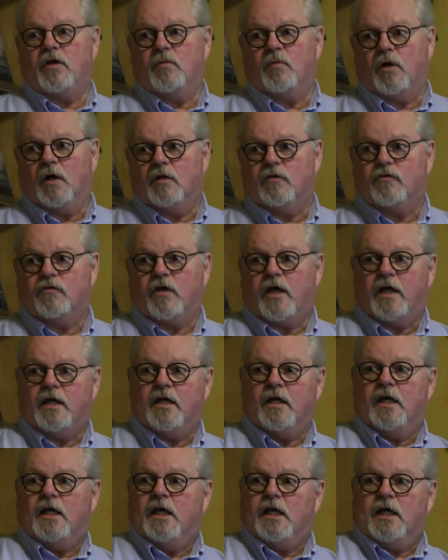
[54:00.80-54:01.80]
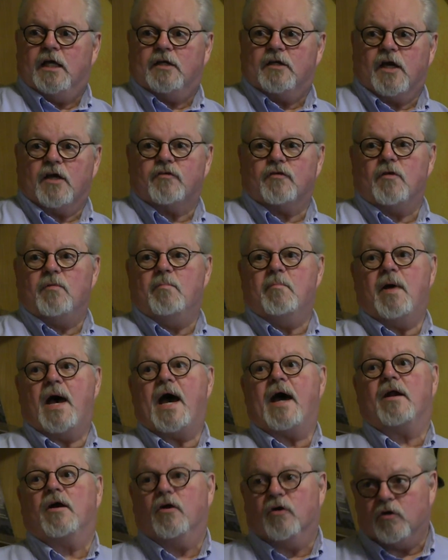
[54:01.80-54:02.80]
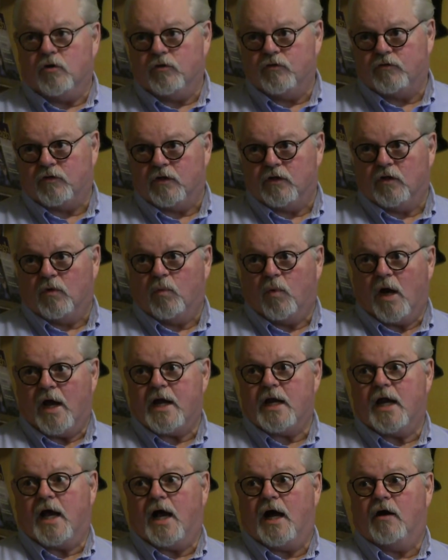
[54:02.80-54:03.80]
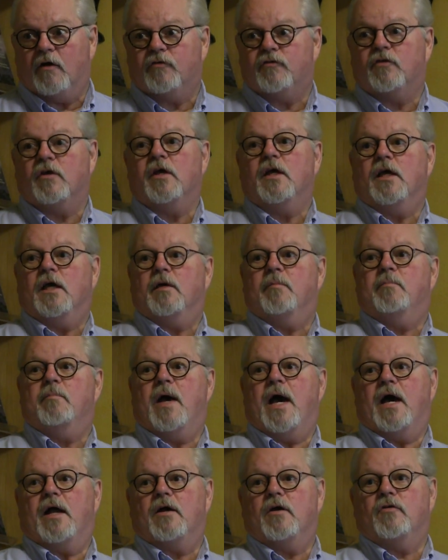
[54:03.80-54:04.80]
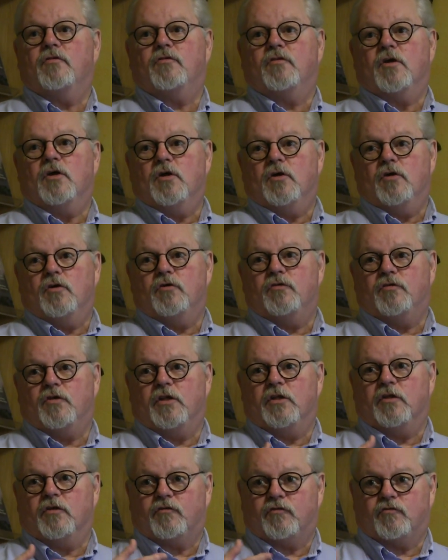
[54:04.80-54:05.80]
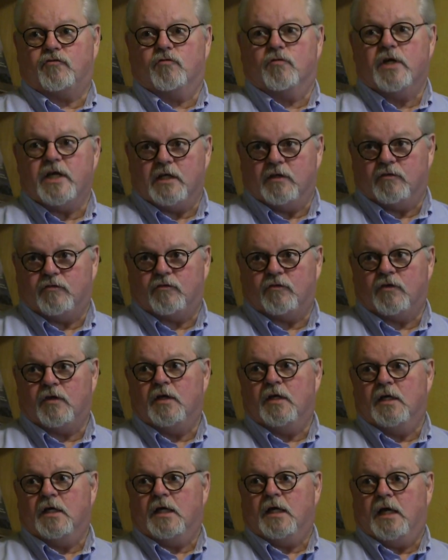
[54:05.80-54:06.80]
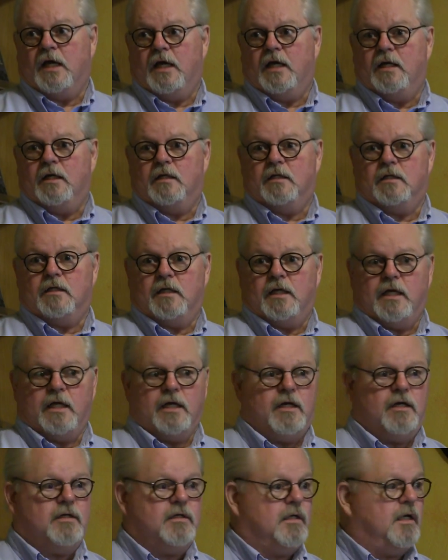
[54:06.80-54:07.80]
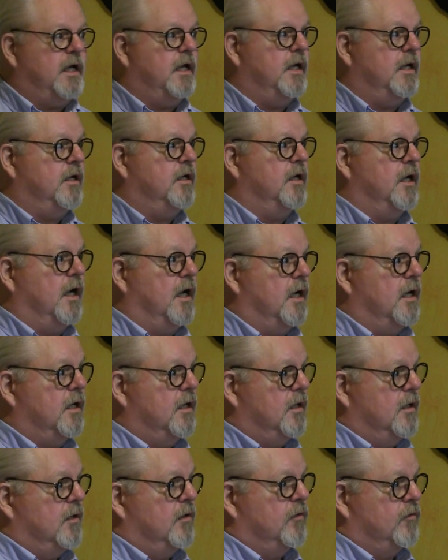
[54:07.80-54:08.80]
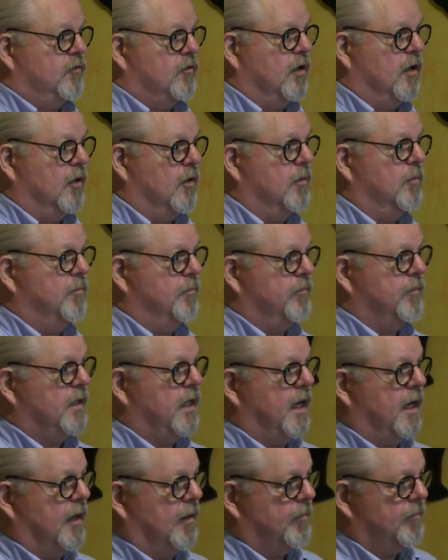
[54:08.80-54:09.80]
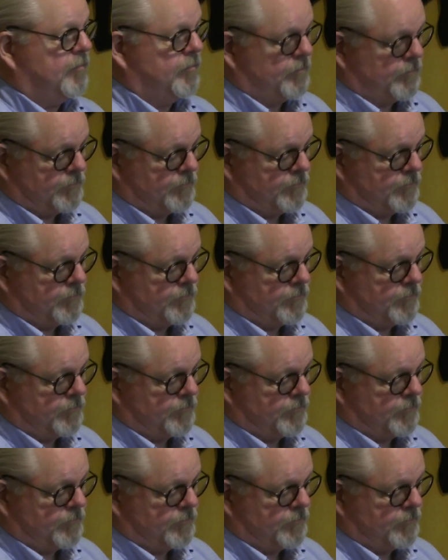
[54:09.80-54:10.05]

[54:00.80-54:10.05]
Zinn once said, it doesn't matter who's in the White House. It matters who's in the streets around and, it. And yeah. and uh, so yeah.